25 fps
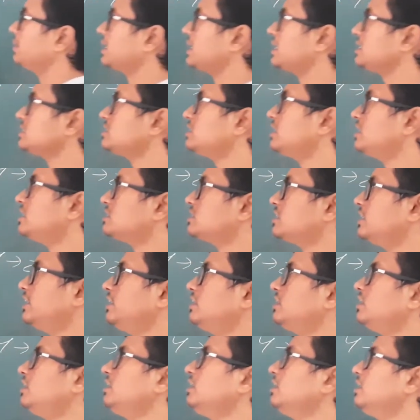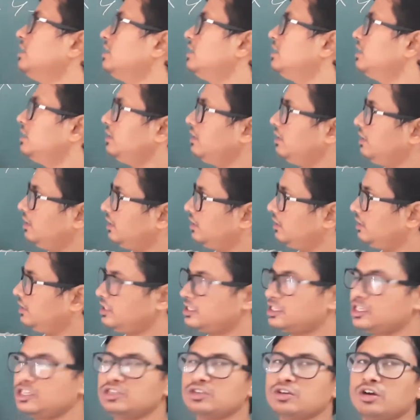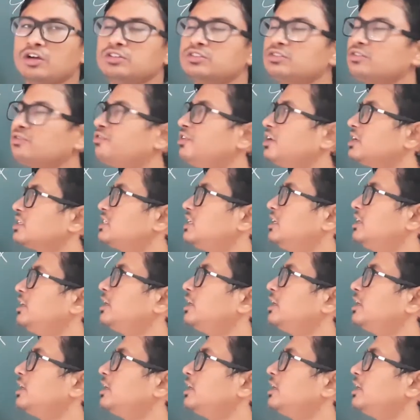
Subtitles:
Because they are saying that this is also functional